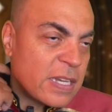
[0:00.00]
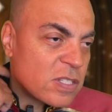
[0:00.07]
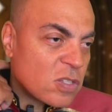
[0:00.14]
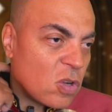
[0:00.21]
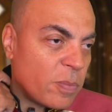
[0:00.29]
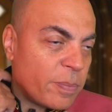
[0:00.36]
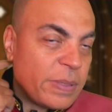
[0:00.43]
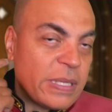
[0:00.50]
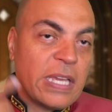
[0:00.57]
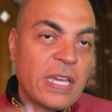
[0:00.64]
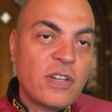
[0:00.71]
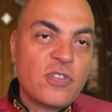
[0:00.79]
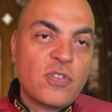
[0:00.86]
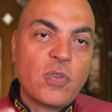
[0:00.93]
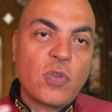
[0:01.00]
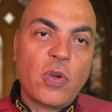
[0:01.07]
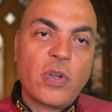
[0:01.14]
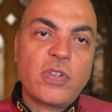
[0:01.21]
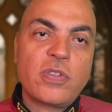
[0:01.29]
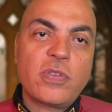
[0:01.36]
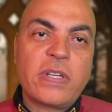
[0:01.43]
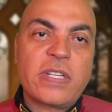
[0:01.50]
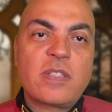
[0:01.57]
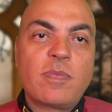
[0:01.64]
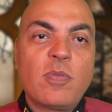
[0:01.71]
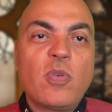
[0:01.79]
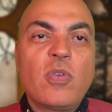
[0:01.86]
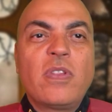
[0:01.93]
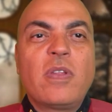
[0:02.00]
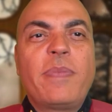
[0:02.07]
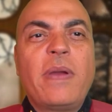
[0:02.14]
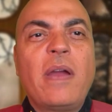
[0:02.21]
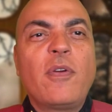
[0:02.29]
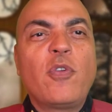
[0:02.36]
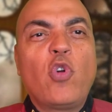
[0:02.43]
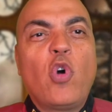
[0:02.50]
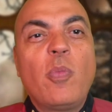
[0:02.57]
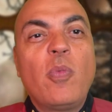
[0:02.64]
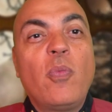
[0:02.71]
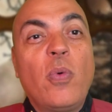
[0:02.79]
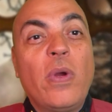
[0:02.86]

So begin to learn to explore the paranormal